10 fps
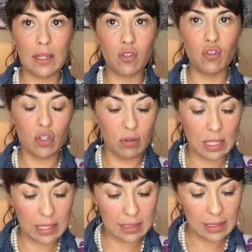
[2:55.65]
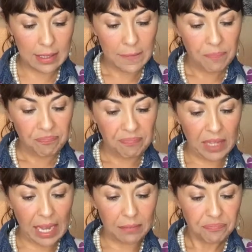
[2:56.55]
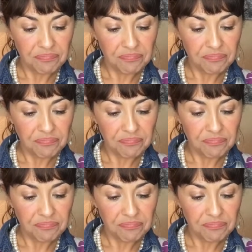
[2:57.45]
Let's do this. Okay.